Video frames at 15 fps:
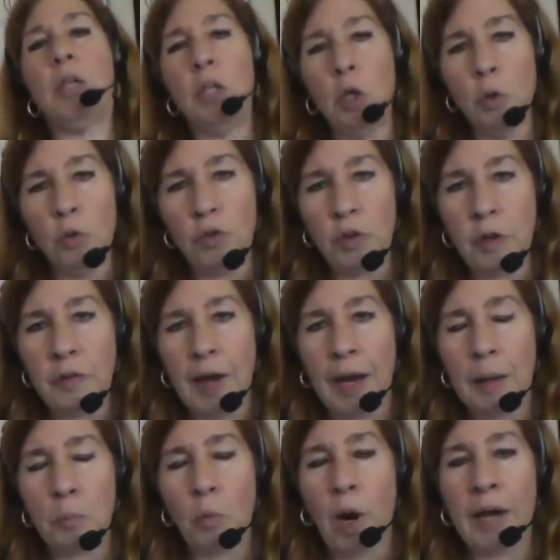Use the
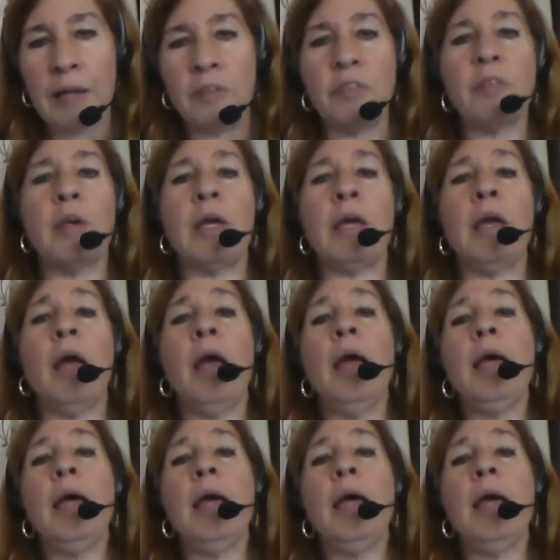time wisely.